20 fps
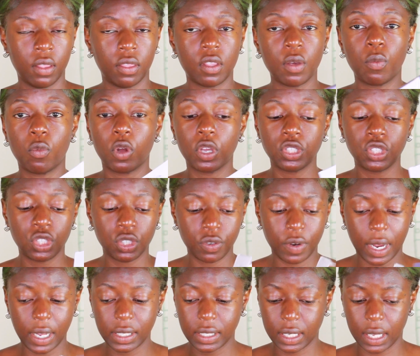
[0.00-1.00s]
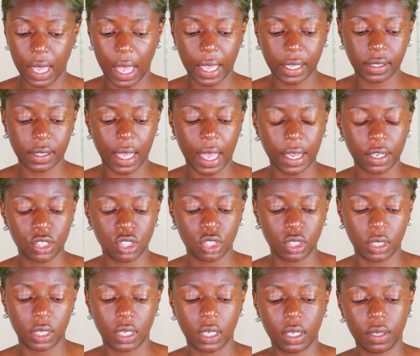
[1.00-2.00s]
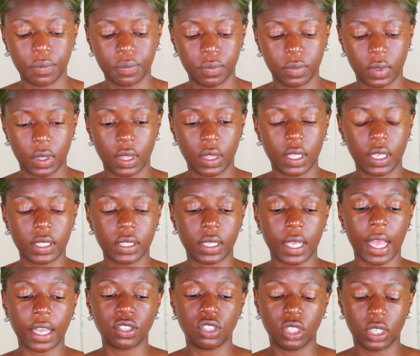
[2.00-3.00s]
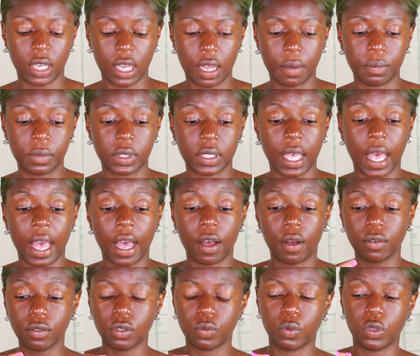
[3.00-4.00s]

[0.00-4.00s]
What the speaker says: The moisturizer this actually comes out,